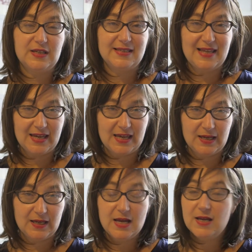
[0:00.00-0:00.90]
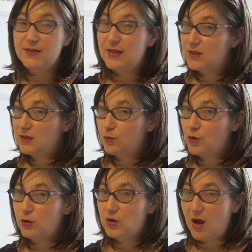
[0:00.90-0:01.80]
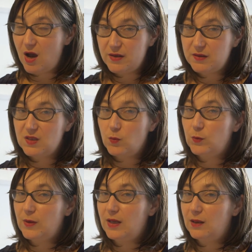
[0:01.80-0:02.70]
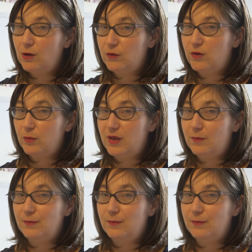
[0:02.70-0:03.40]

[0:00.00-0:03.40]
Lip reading: as lacking, such an approach asks what we can learn from them.